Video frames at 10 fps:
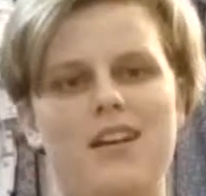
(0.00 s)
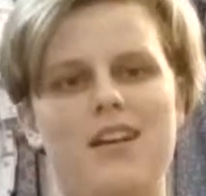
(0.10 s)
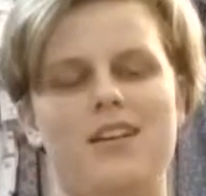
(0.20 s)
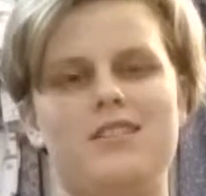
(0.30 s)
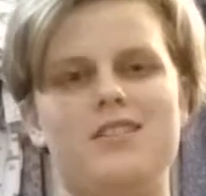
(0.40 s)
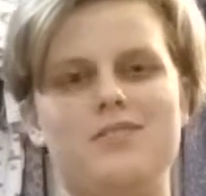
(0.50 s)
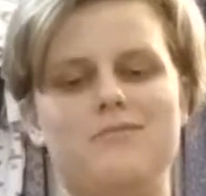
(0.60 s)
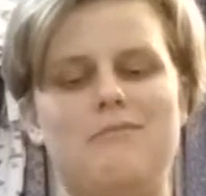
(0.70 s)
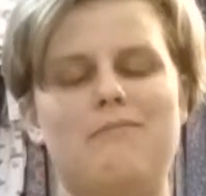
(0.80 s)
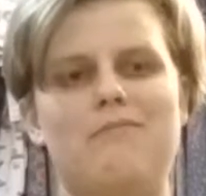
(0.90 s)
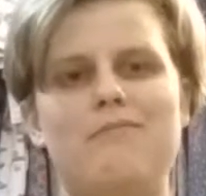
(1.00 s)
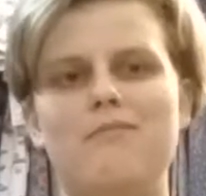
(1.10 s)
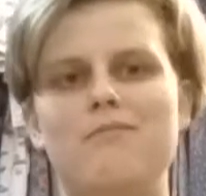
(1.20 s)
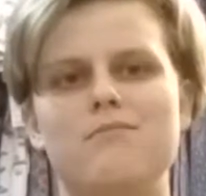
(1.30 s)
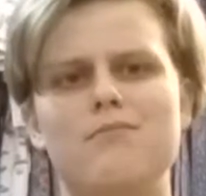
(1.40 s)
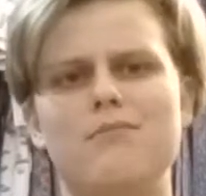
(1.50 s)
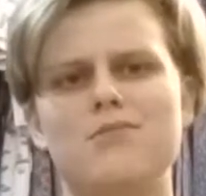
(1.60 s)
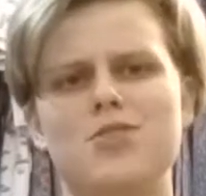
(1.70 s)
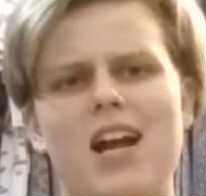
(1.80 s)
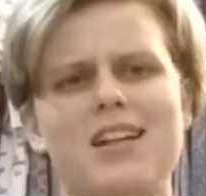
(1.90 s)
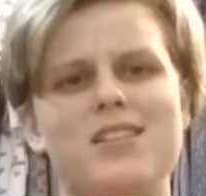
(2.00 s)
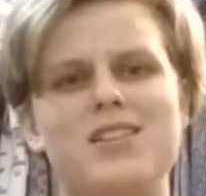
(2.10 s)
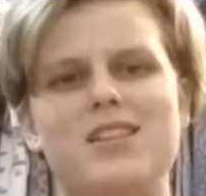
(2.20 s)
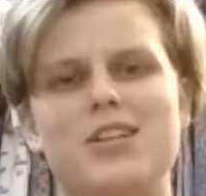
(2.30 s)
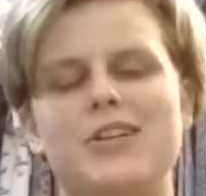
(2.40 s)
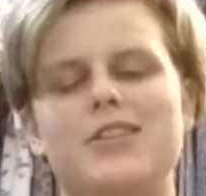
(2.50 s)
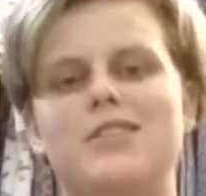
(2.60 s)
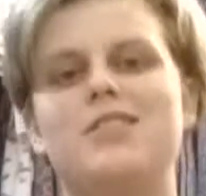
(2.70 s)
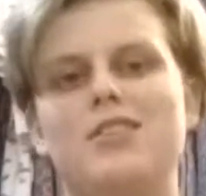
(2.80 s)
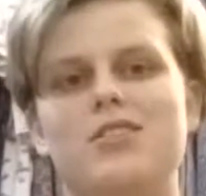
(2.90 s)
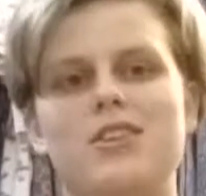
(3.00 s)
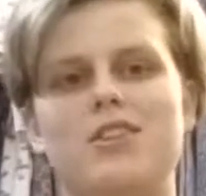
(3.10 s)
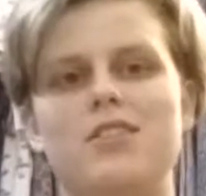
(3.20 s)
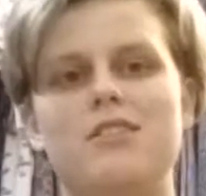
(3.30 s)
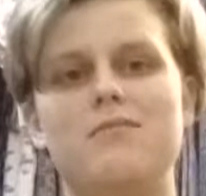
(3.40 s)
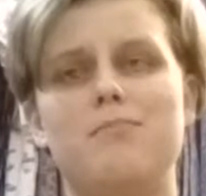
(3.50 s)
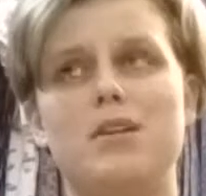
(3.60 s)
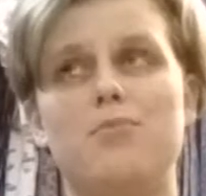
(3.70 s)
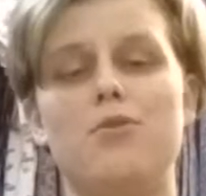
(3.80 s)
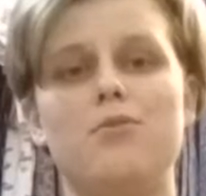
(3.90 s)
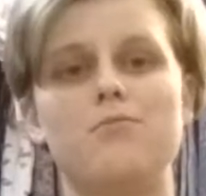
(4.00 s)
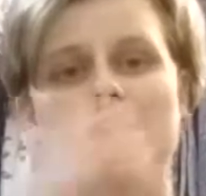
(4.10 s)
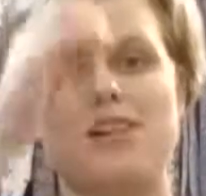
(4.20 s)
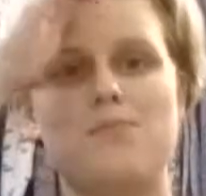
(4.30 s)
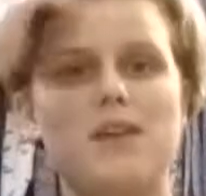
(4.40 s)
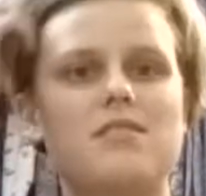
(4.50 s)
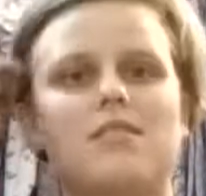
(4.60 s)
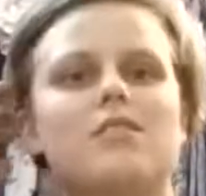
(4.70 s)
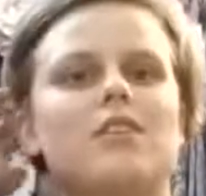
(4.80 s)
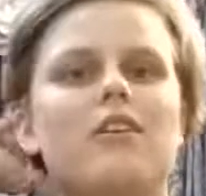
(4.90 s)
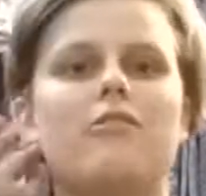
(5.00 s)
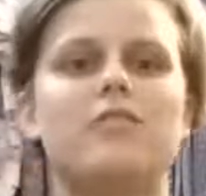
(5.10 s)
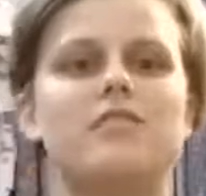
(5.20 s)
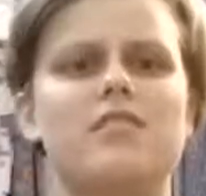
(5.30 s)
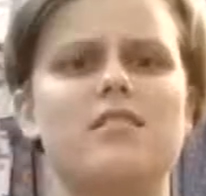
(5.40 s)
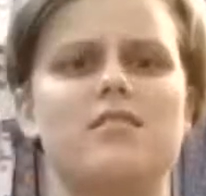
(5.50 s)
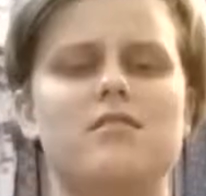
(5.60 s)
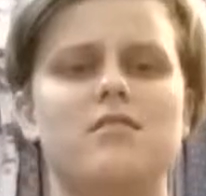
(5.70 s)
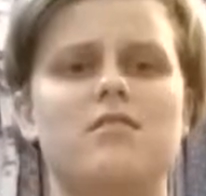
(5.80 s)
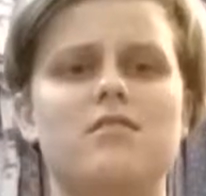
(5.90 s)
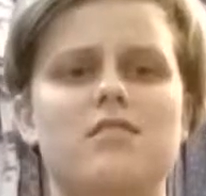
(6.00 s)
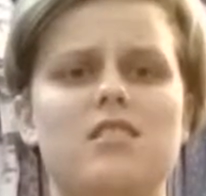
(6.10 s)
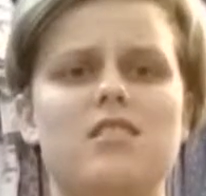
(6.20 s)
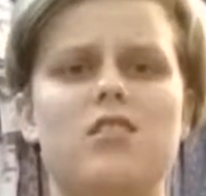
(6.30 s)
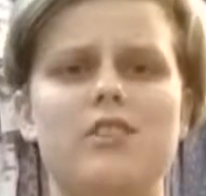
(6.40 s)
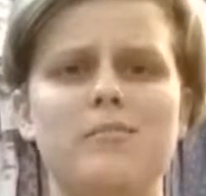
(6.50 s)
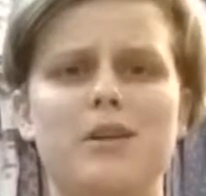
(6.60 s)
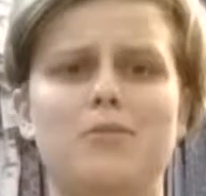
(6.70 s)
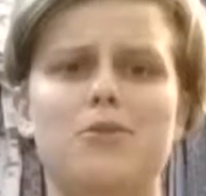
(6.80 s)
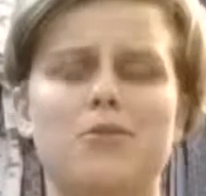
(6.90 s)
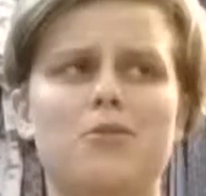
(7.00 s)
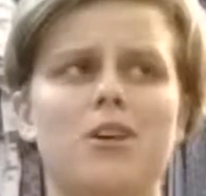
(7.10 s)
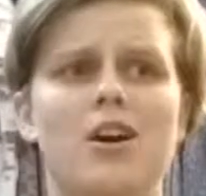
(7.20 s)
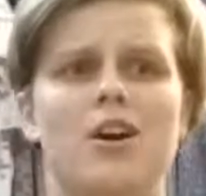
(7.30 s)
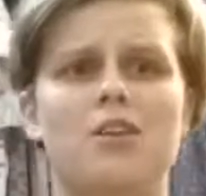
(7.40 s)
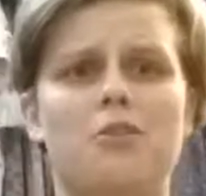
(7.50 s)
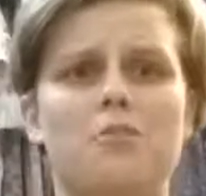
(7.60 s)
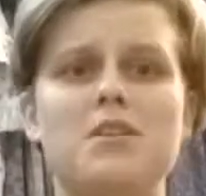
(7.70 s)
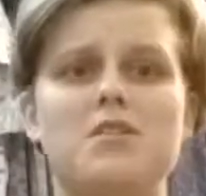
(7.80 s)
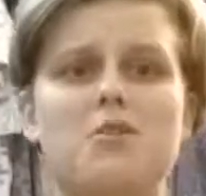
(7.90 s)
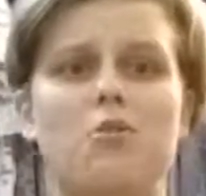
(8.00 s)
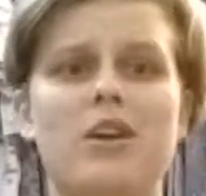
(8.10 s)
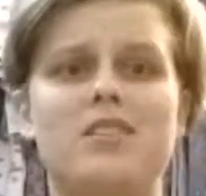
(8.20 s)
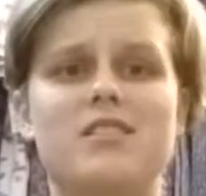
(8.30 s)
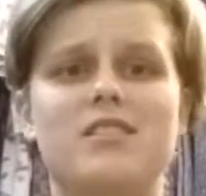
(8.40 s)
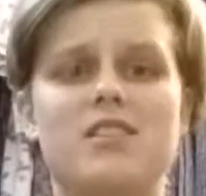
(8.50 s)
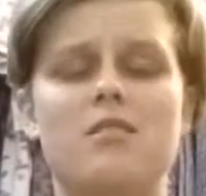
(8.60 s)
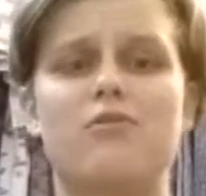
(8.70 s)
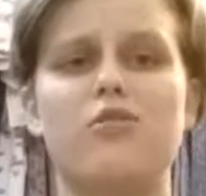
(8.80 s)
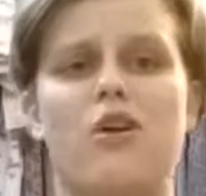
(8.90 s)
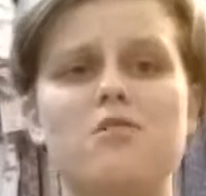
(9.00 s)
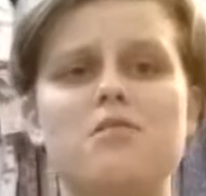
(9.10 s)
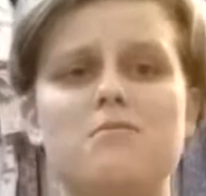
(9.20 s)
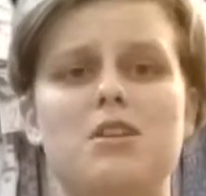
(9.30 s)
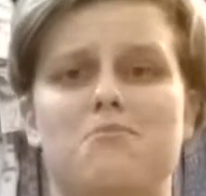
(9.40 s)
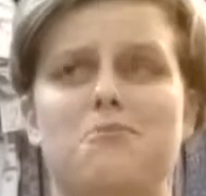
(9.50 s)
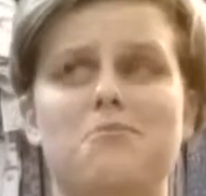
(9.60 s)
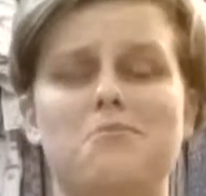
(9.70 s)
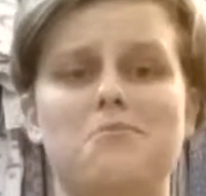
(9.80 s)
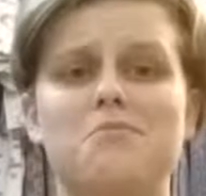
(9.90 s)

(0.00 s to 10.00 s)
and try to see the good in people. That's basically all this is to see the good in people. Don't be so quick to see the flaws in people.